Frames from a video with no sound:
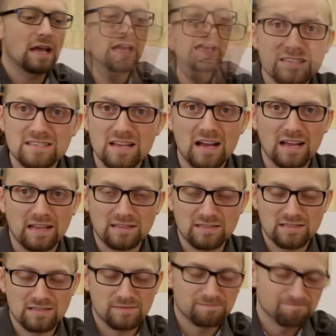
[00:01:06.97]

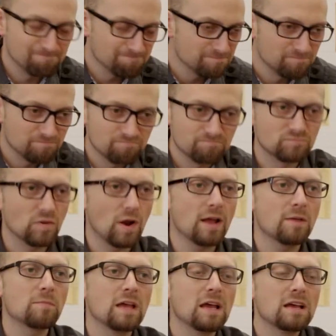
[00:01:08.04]
Science,
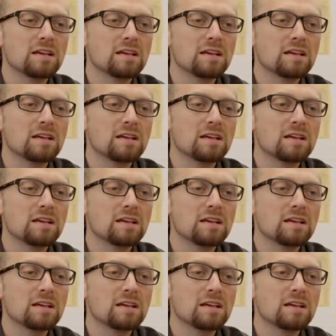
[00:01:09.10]
right?